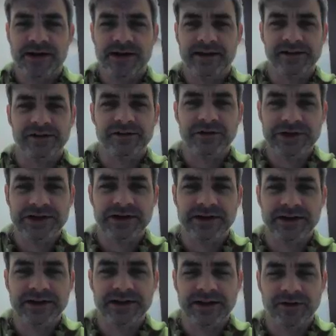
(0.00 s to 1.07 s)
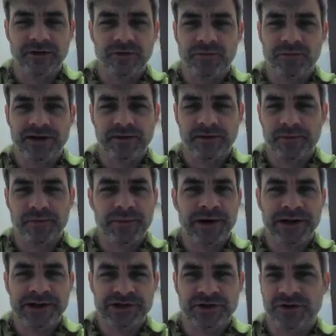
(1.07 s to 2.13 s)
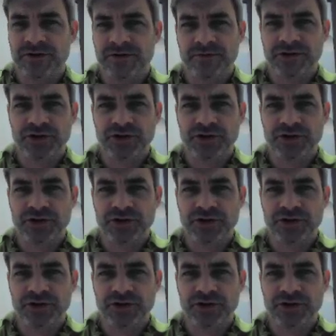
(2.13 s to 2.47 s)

I can click on it and it will bring up a pie chart